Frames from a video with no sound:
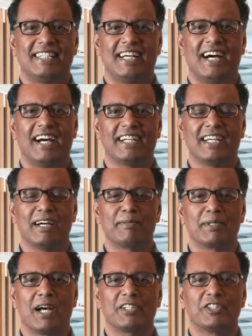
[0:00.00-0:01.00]
Hi, I'm
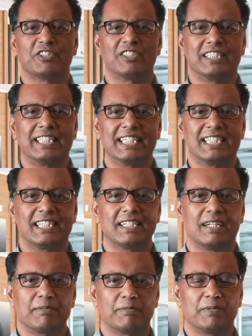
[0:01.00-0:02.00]
Dr. Siddiq.
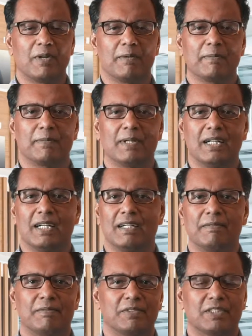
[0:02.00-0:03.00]
I'm from
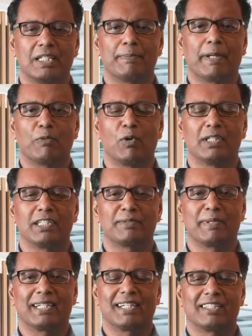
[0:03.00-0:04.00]
Sleep and Wellness
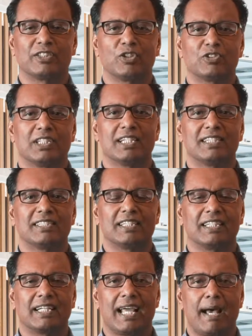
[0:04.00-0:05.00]
Medical Associates
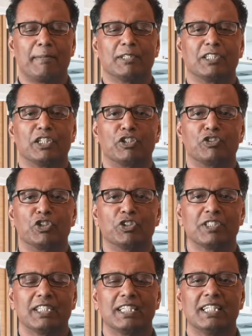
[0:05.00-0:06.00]
in Hamilton, New
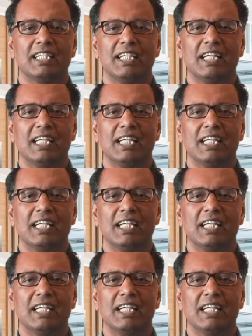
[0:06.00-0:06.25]
Jersey.